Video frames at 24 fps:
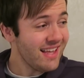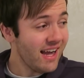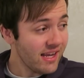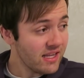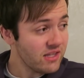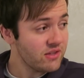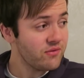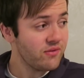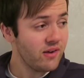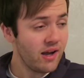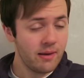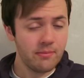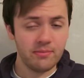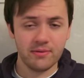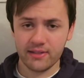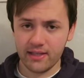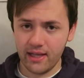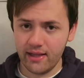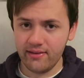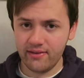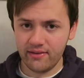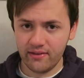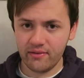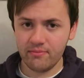
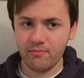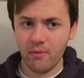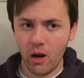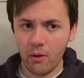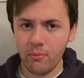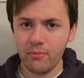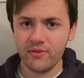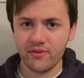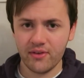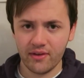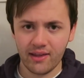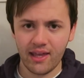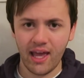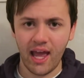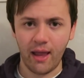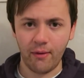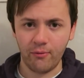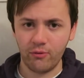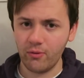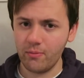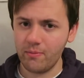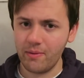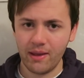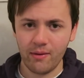95% of moments in
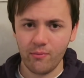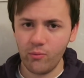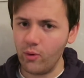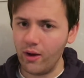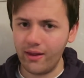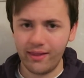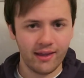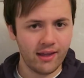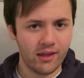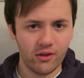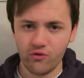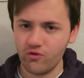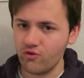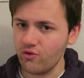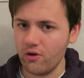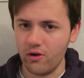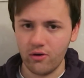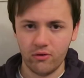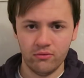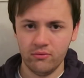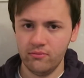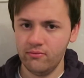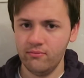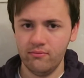games we're being well in
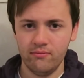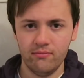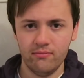control.